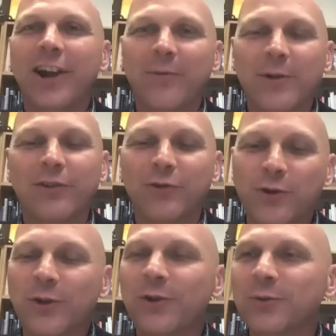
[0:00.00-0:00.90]
I'm looking forward
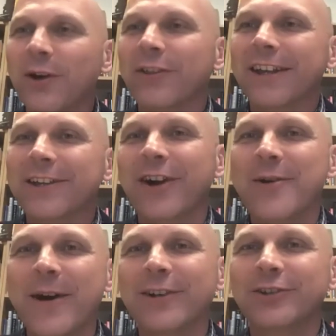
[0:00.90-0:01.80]
to it as well. Thank you very
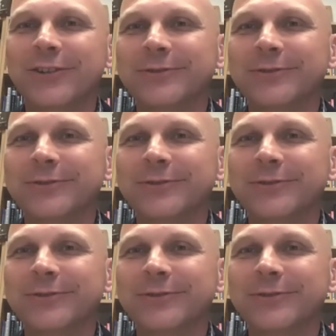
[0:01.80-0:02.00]
much.